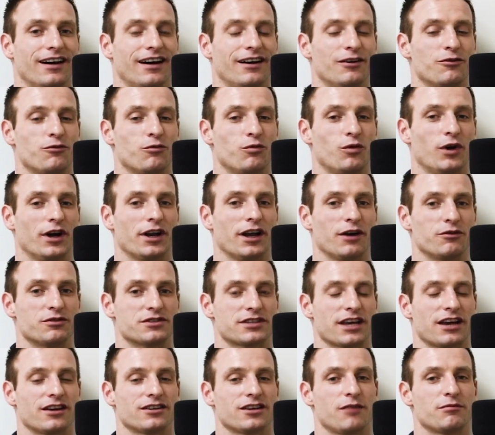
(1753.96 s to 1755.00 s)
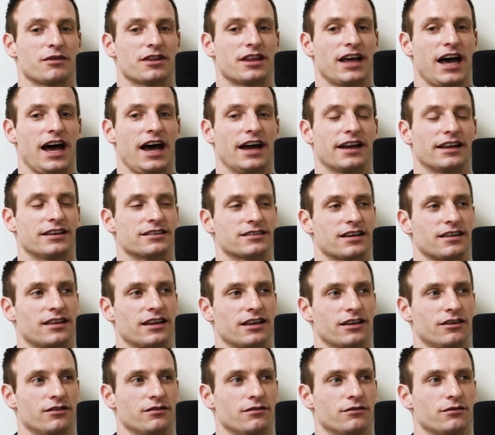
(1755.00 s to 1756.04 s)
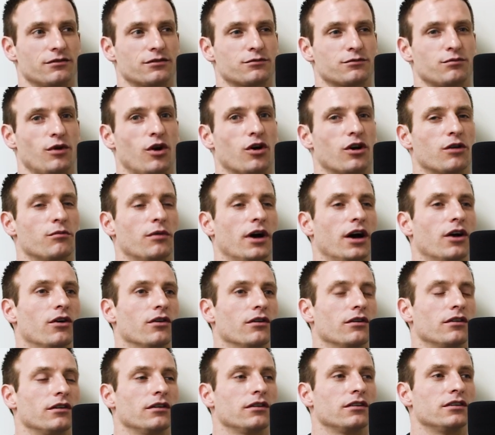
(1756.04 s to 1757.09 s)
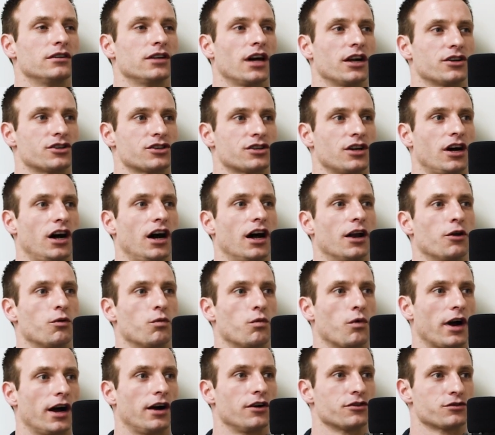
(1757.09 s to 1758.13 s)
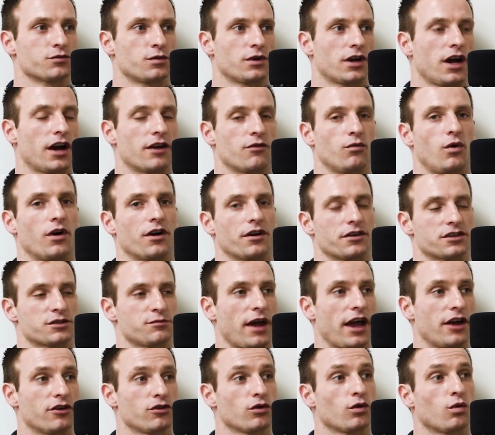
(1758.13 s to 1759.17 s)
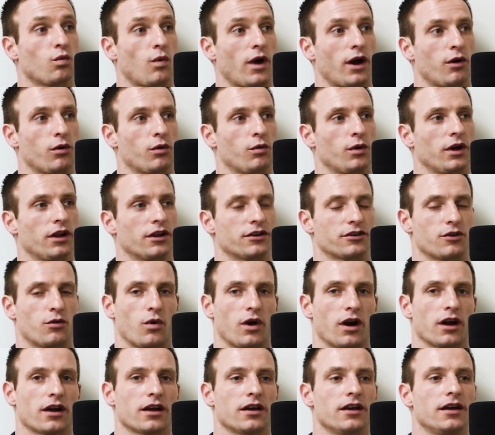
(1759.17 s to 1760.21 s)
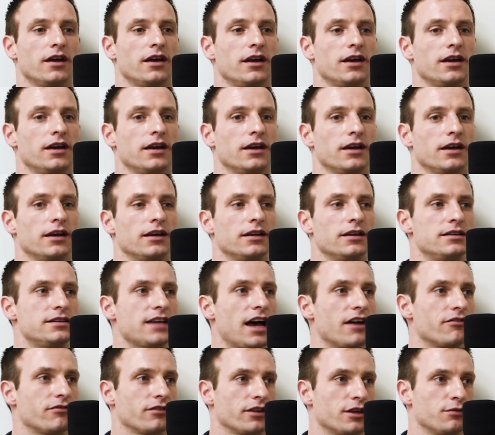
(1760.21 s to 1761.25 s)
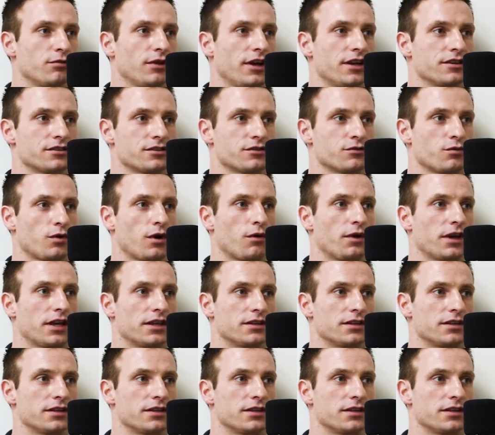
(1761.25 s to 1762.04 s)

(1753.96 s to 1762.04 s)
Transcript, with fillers: what I would say on top of that is I think you spoke about, touched on where else we kind of want to expand to or where we're hmm. willing to work. Definitely places where we can